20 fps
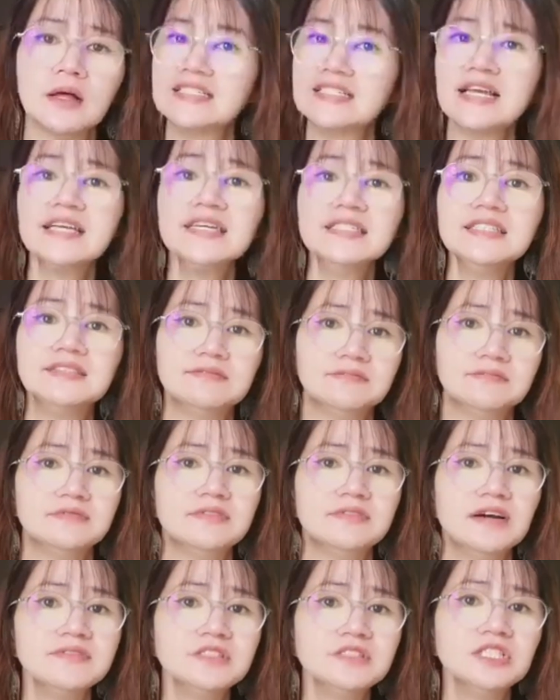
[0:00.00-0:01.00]
Second,
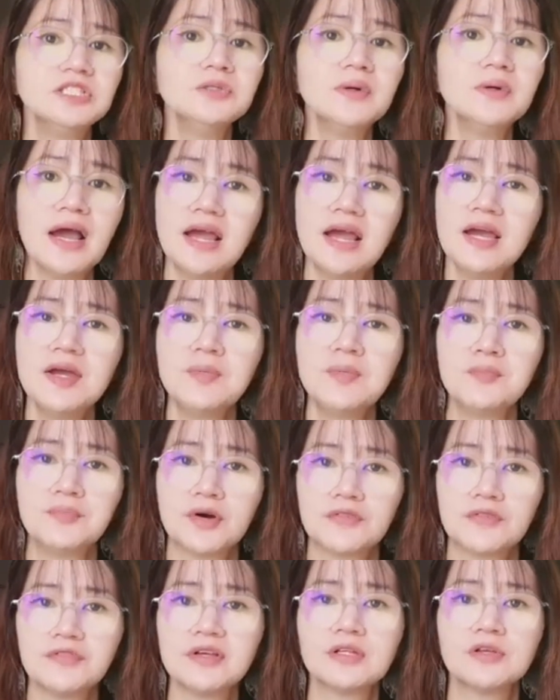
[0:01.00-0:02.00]
revenue and
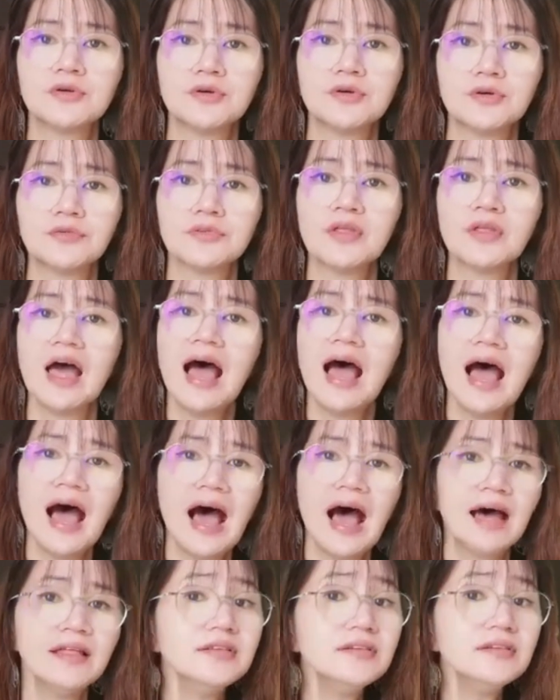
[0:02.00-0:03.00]
profit growth.
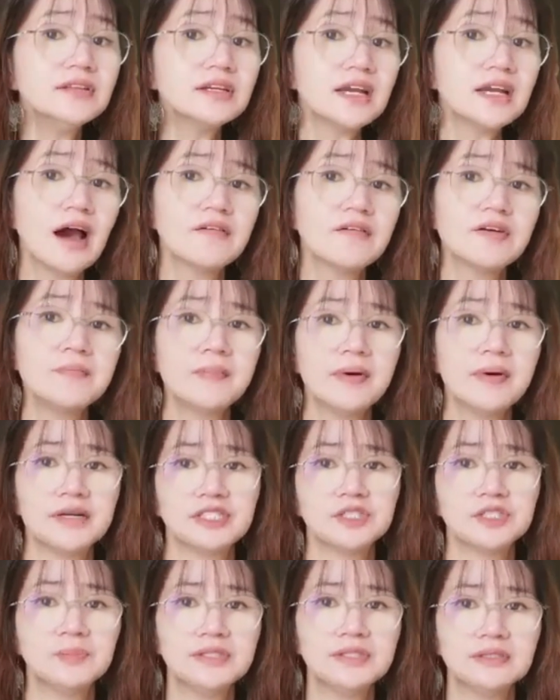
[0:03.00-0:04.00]
Under the current
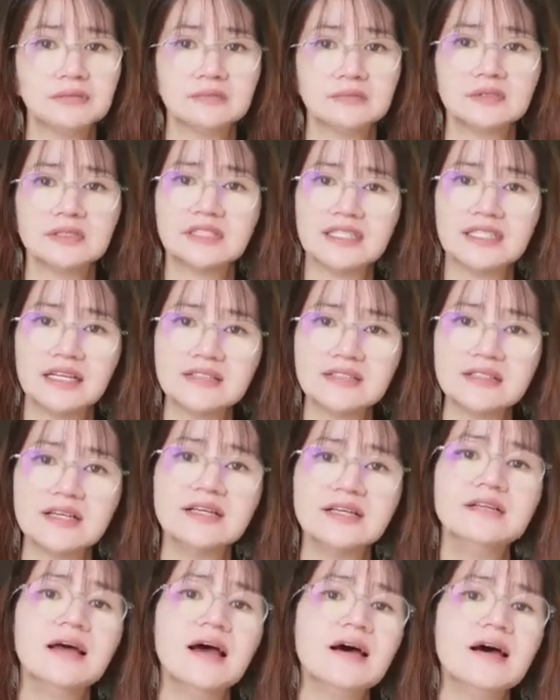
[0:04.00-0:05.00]
management,
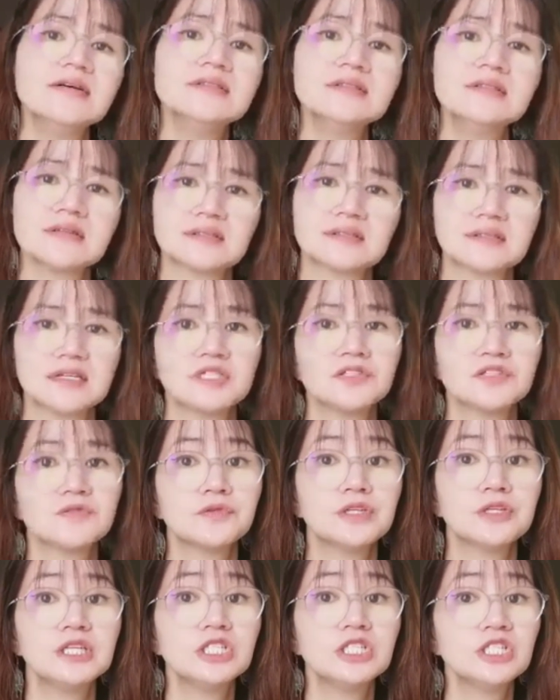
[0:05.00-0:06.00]
Sunzen has
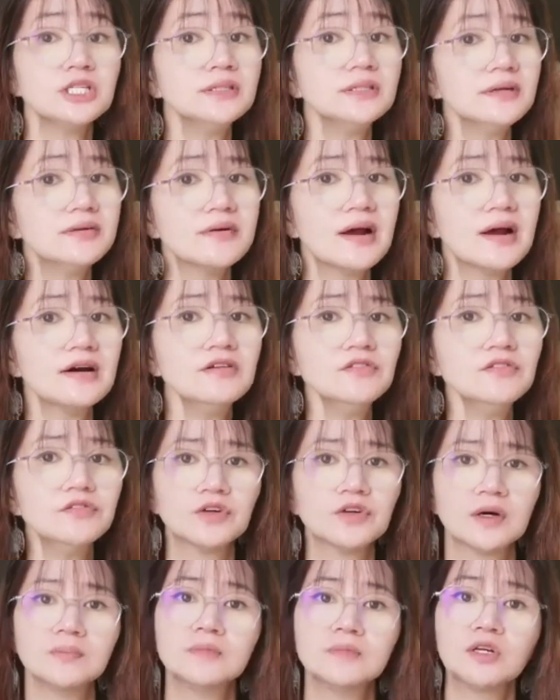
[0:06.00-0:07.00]
successfully turned around
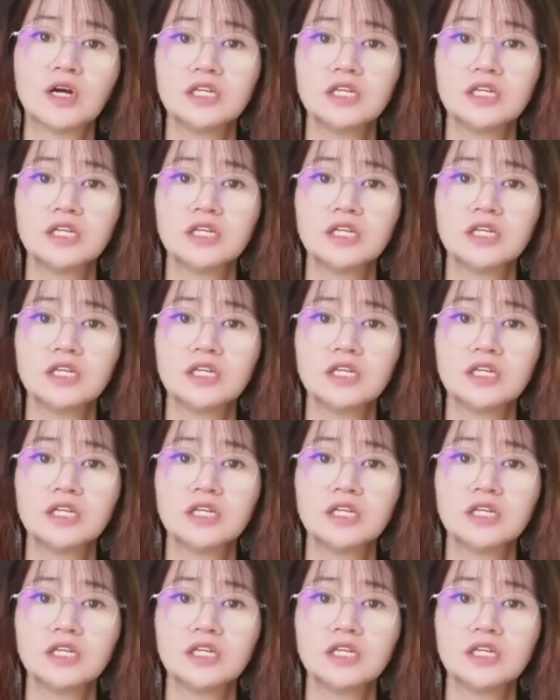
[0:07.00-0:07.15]
from